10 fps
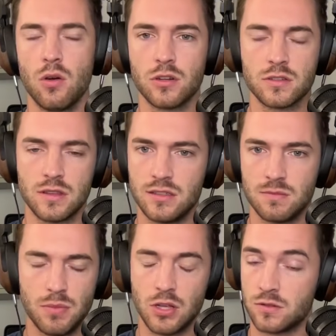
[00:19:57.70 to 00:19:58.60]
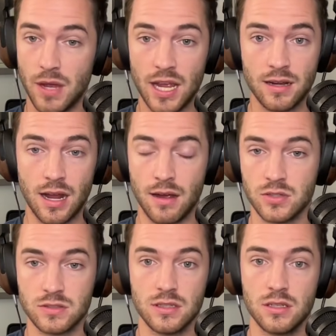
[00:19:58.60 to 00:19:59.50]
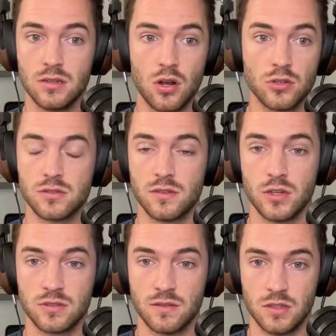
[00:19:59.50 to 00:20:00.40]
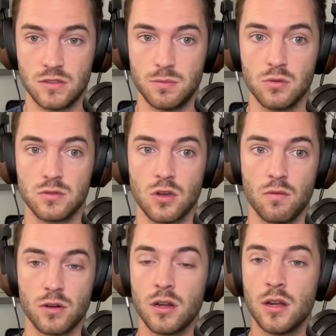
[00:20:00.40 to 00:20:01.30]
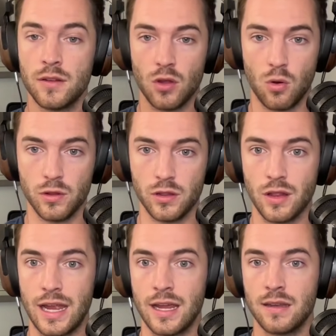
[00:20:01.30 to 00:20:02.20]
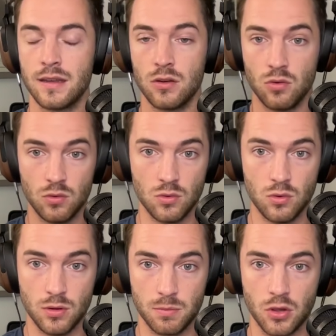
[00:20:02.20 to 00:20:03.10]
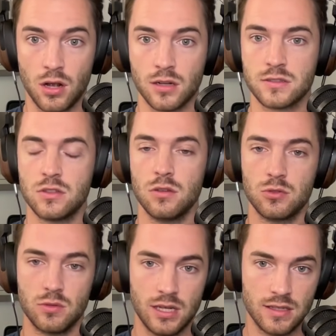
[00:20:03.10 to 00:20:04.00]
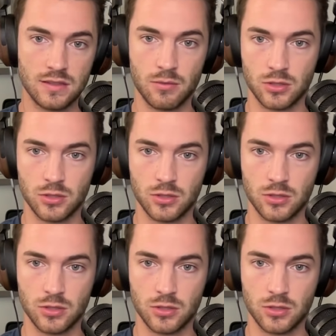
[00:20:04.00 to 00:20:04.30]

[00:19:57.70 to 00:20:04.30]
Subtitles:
there's been obviously hundreds of years of disputes over the Holy Land and who it belongs to between Islam and